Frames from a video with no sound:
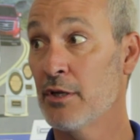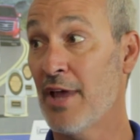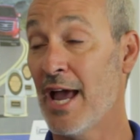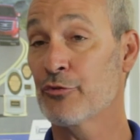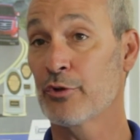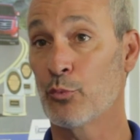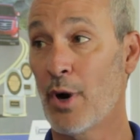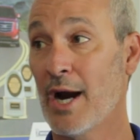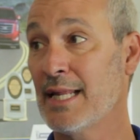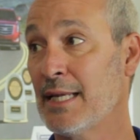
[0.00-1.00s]
He's actually
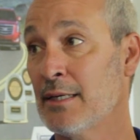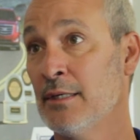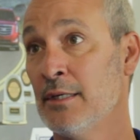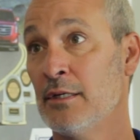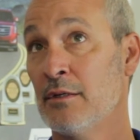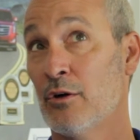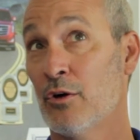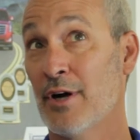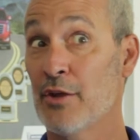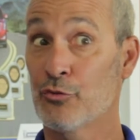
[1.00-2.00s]
writing
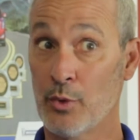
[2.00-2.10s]
or has